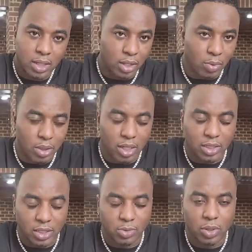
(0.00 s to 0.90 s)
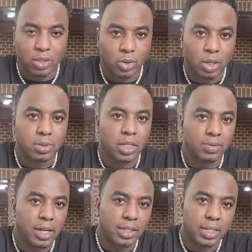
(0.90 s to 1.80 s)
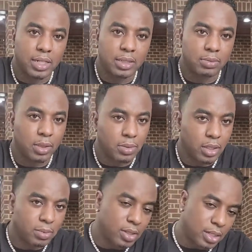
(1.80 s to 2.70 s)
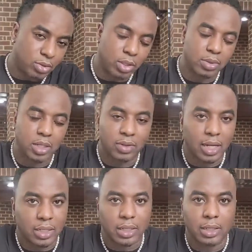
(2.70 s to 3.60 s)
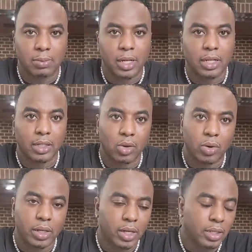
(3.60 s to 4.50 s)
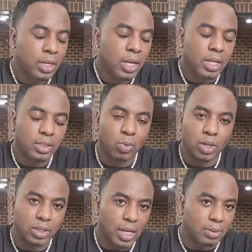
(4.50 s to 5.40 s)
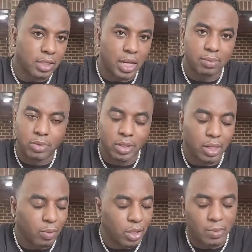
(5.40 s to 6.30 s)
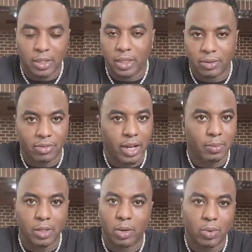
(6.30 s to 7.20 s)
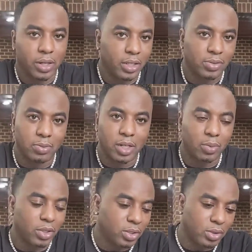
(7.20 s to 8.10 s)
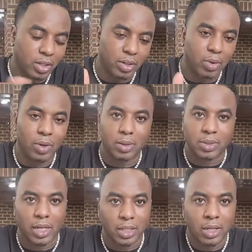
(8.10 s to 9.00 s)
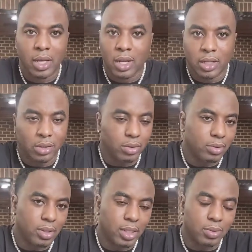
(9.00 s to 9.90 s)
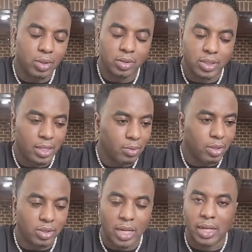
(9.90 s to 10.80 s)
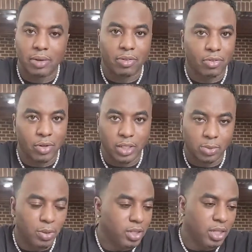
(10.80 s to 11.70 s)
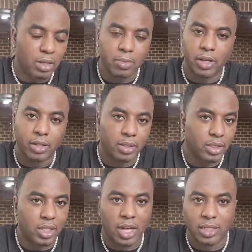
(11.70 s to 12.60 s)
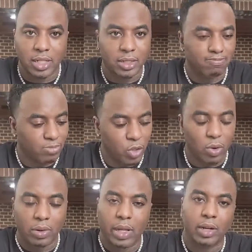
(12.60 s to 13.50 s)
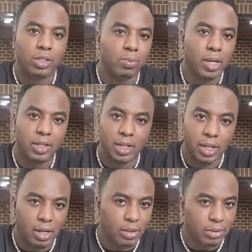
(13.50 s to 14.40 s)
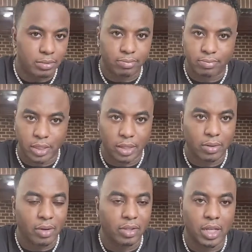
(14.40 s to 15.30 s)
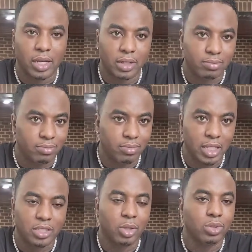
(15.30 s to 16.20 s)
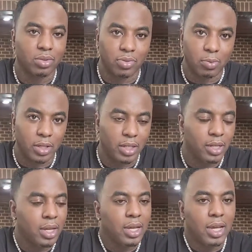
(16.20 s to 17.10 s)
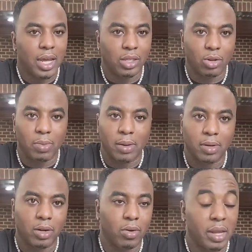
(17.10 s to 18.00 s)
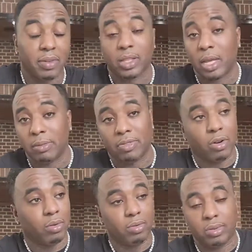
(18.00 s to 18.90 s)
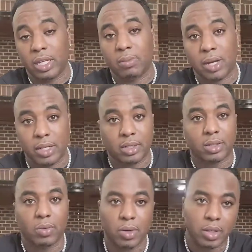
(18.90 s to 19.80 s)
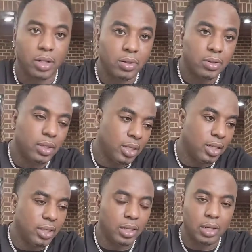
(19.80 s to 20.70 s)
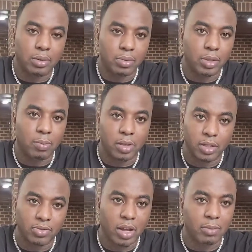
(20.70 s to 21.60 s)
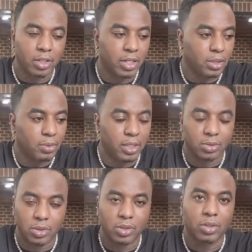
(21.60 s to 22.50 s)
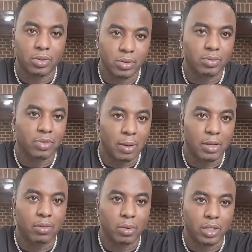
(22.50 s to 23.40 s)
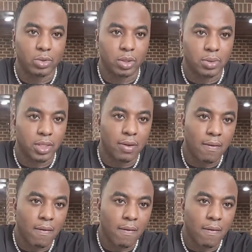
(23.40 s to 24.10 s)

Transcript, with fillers: You know, we launching this week, TrubChef.com, www.trubchef.com, man, and go in there. It's a one-stop shop. You ain't got to worry about nothing. Find me nowhere else from there. Once you get on their website, you can uh, we're gonna set it where you sign up for free. Just put in your email, you ain't charged nothing. Go on there, you better get all you know everything exclusive for me, mm-hmm. and you'll be able to know everything before anybody else in the world know. And then uh, we're gonna build this family together. But that's what you can do. Find me everywhere at Show.